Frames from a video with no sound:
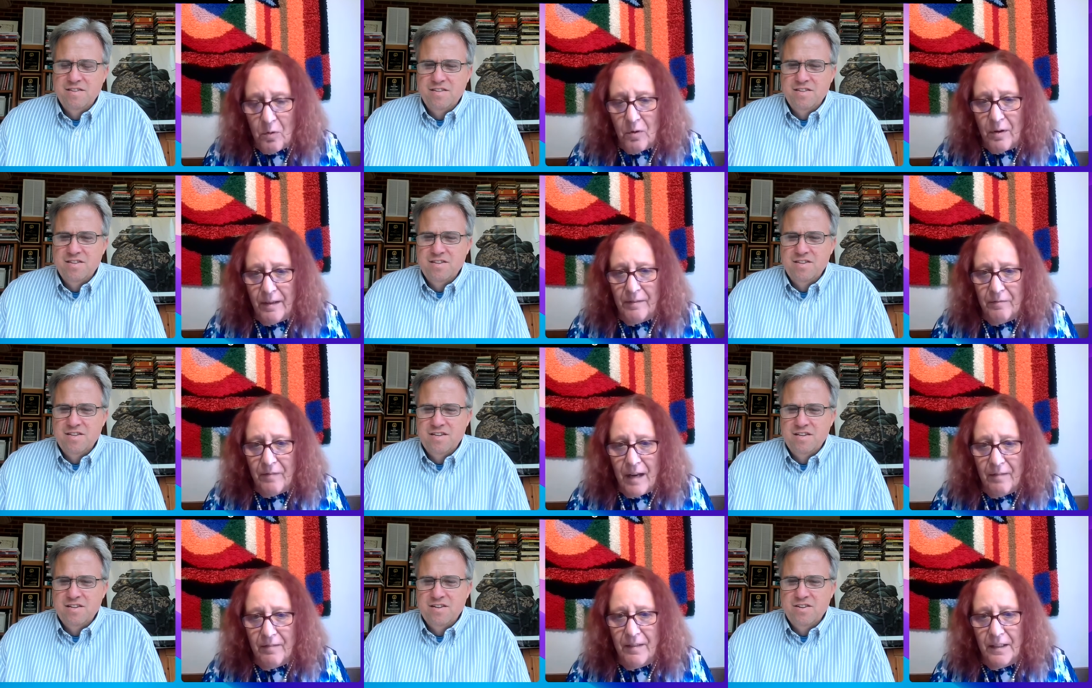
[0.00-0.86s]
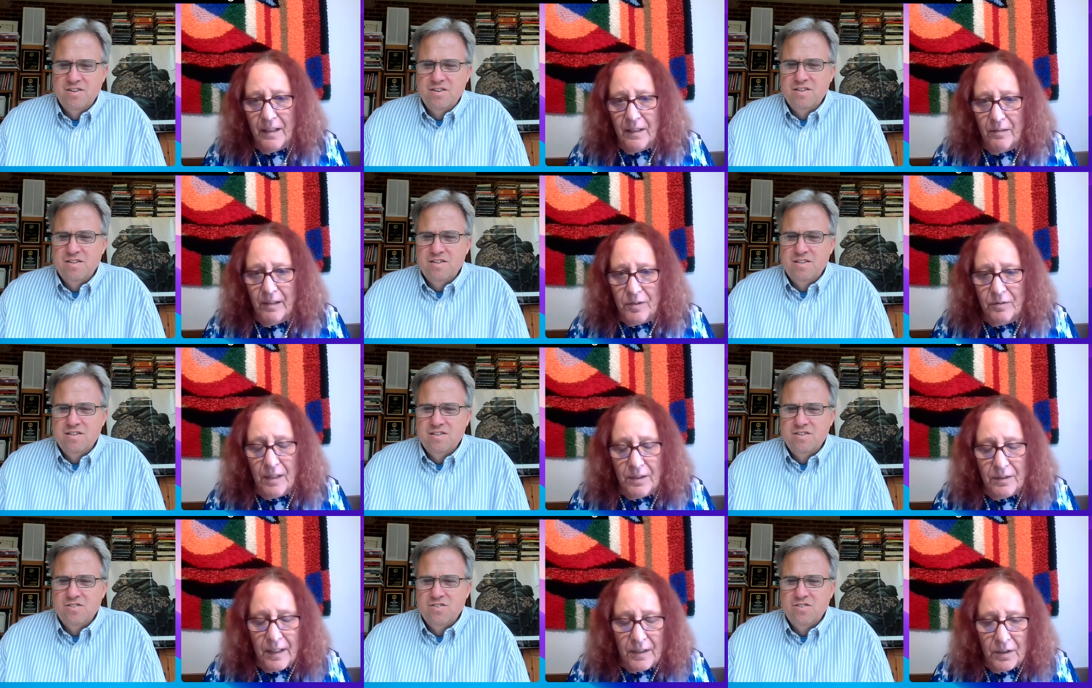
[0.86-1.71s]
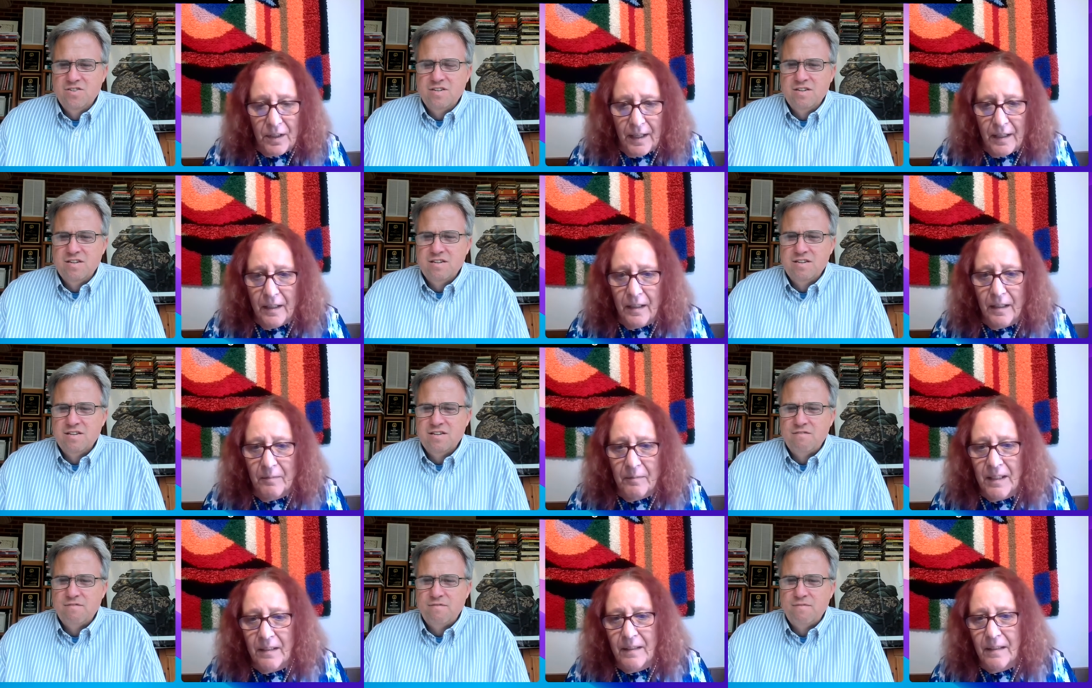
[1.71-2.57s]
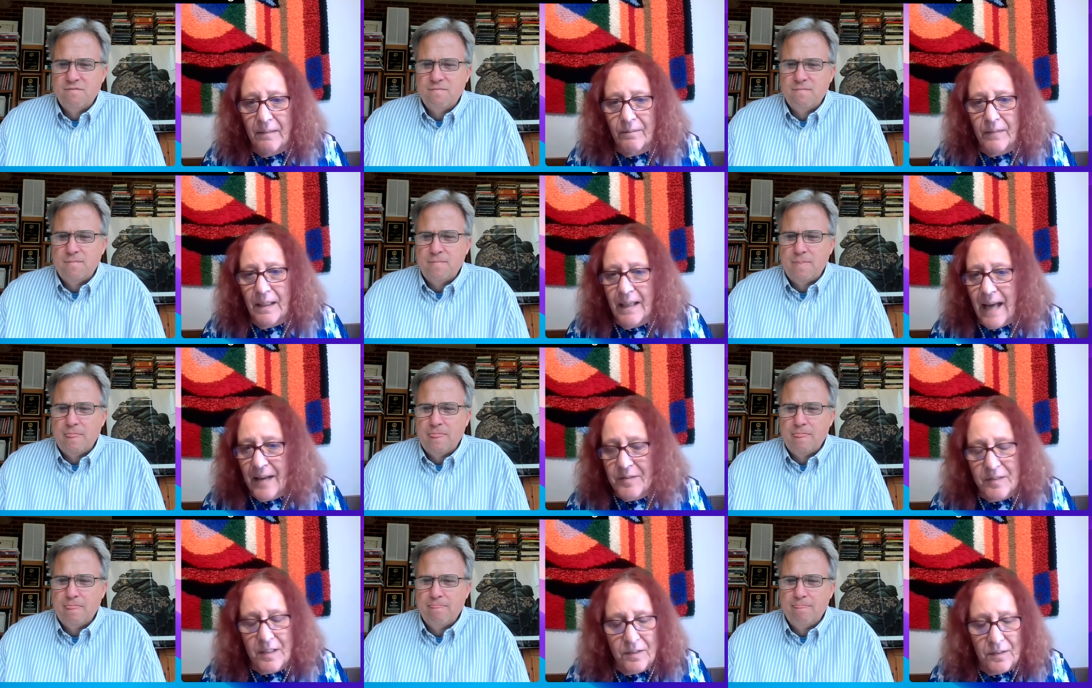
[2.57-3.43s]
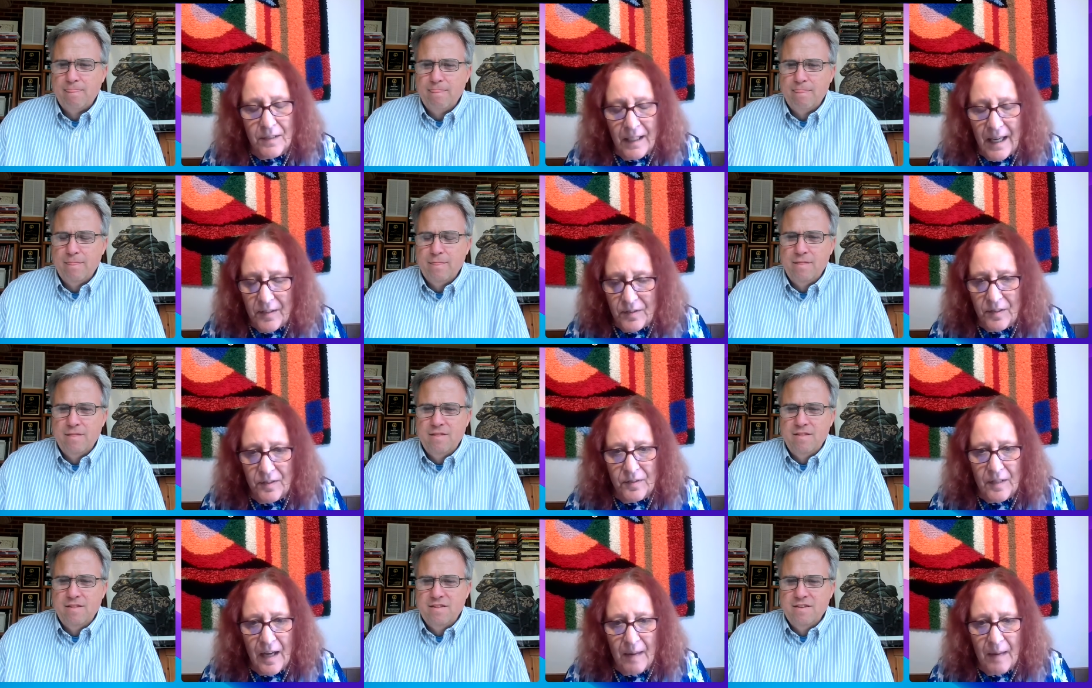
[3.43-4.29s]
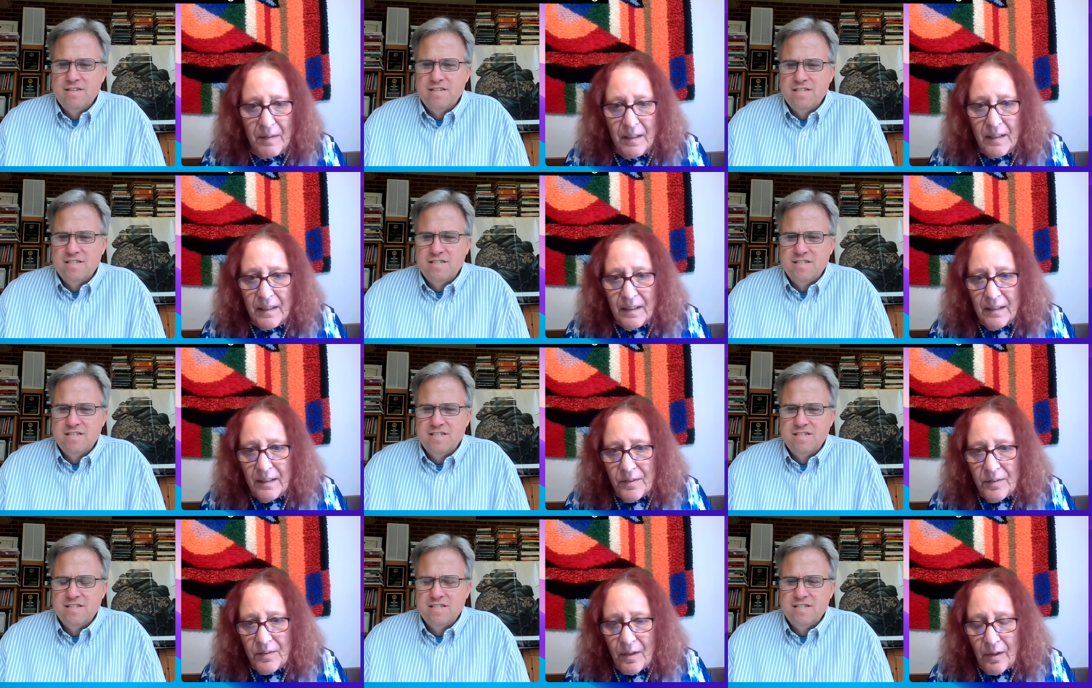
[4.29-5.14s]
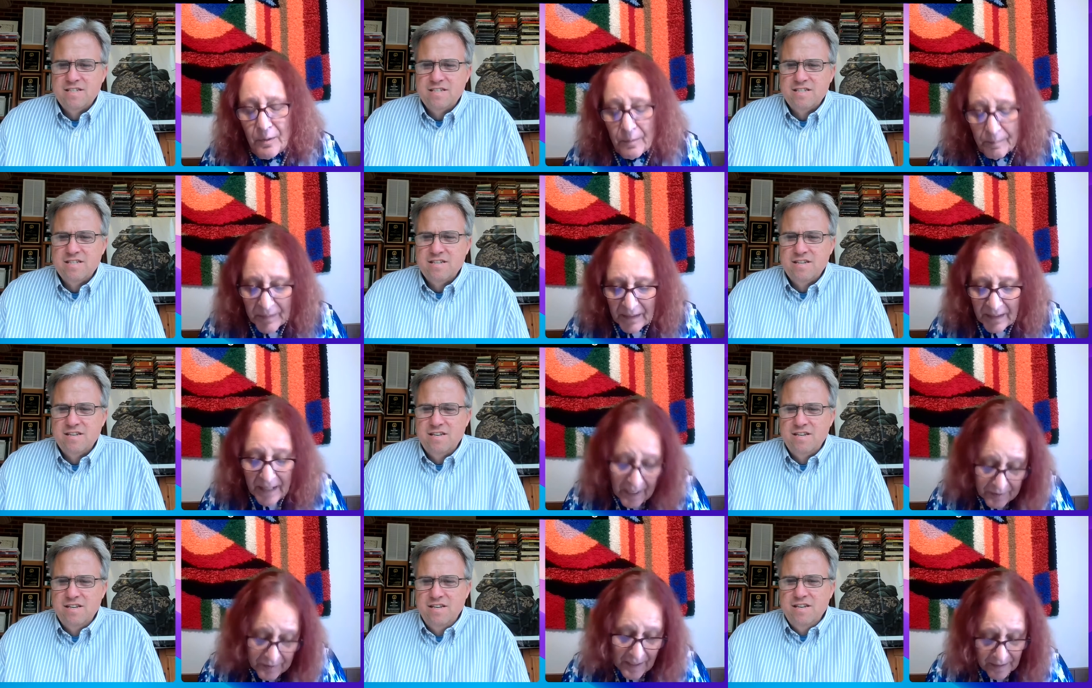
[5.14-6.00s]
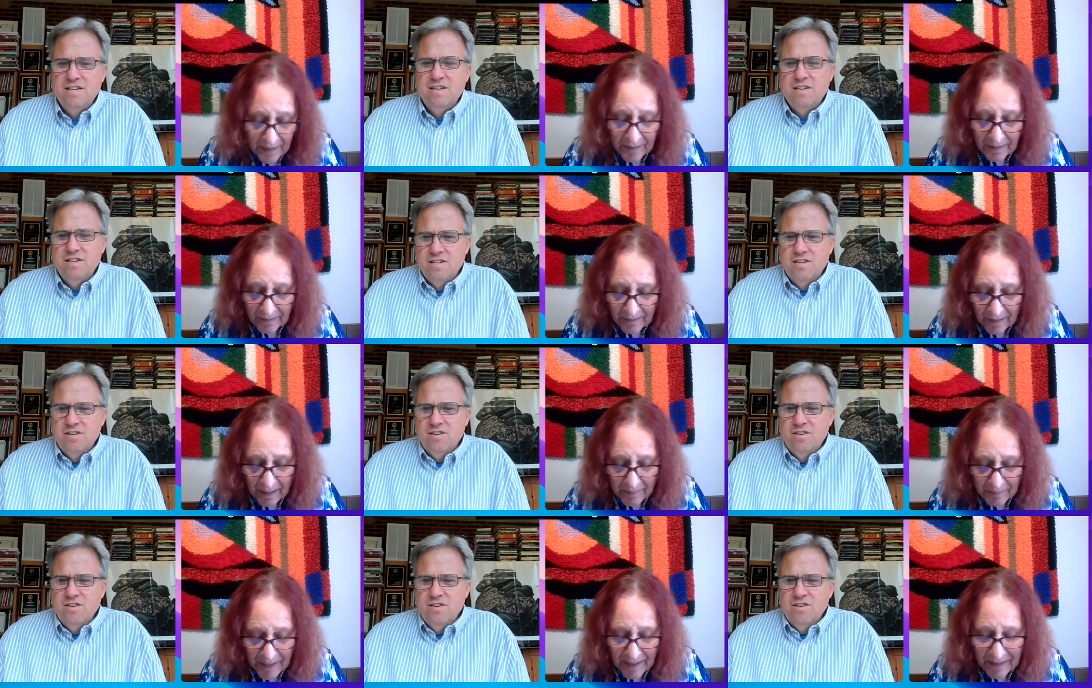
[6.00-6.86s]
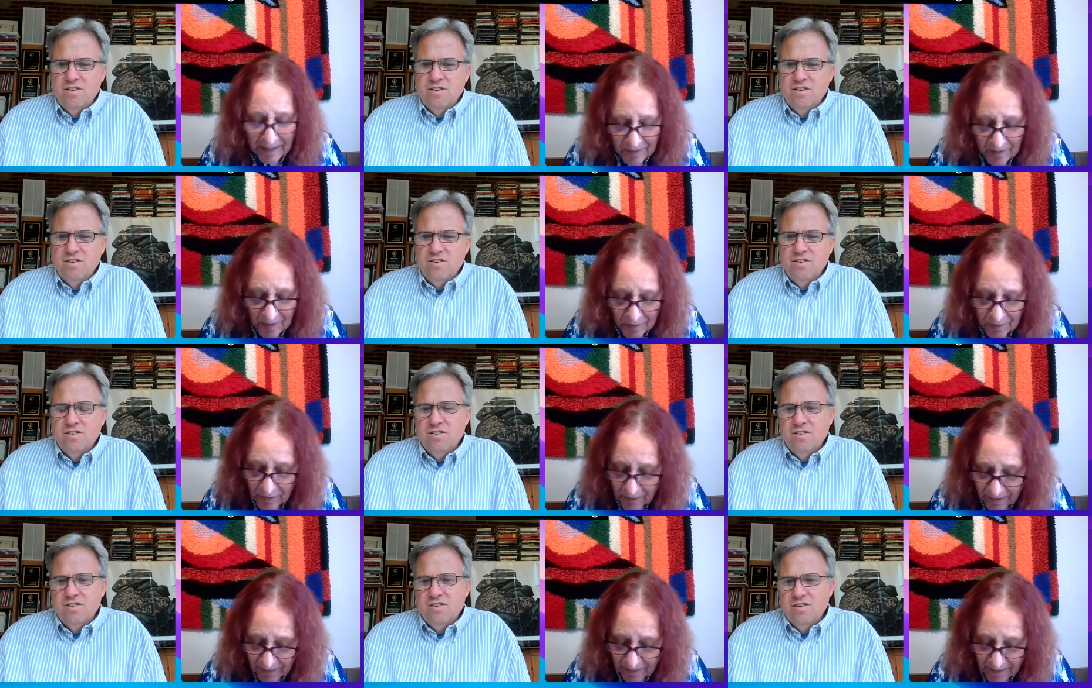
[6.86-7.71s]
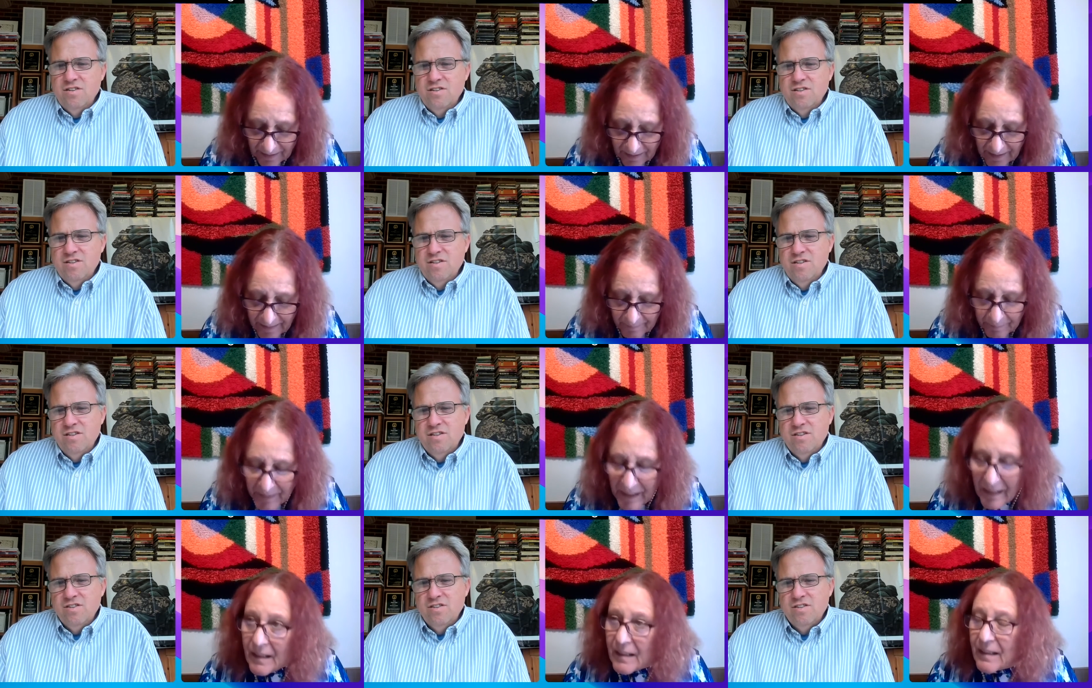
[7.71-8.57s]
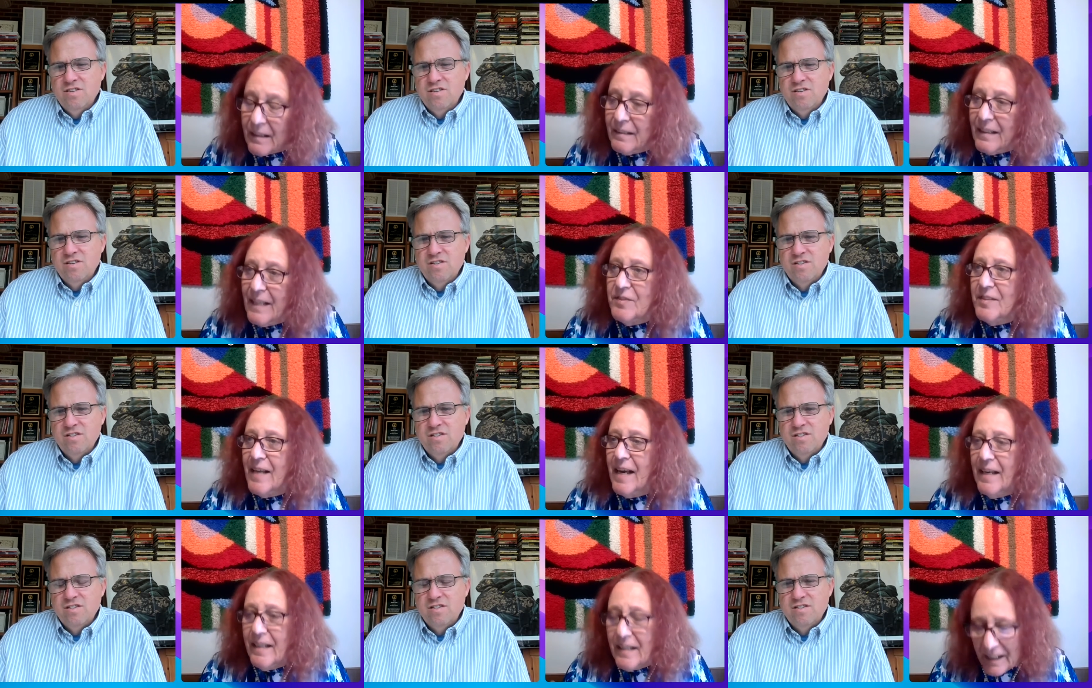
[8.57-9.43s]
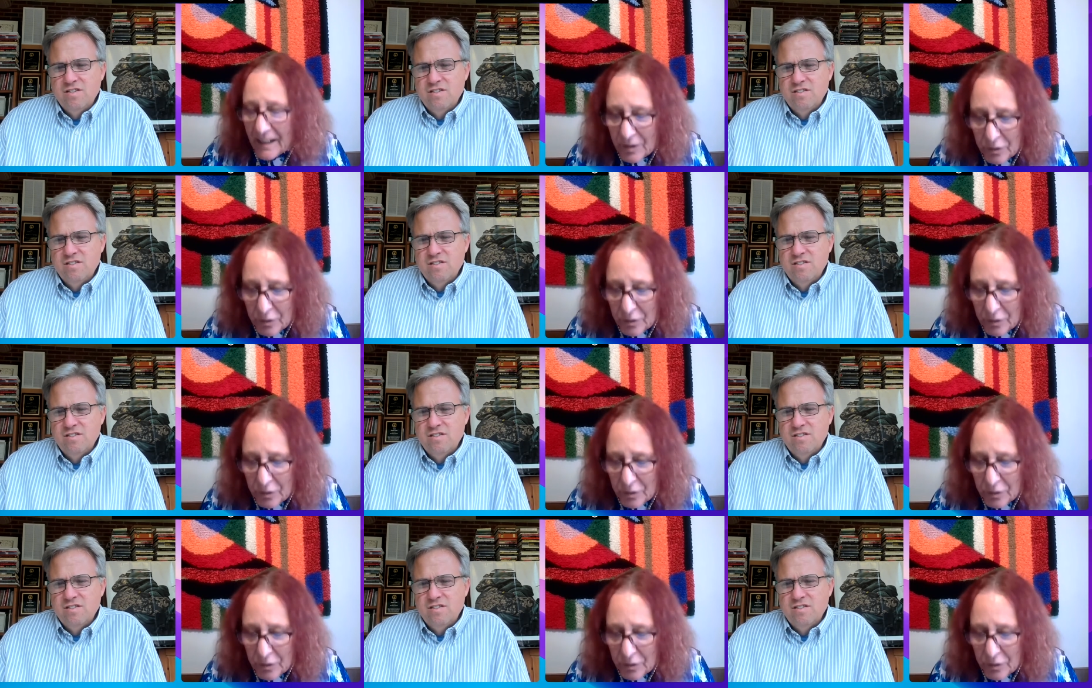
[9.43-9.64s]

Speaker 1: a nuclear war involving the U.S., Russia, and China? I mean, it has to it has to stop. So yes, I think I think this is certainly, let's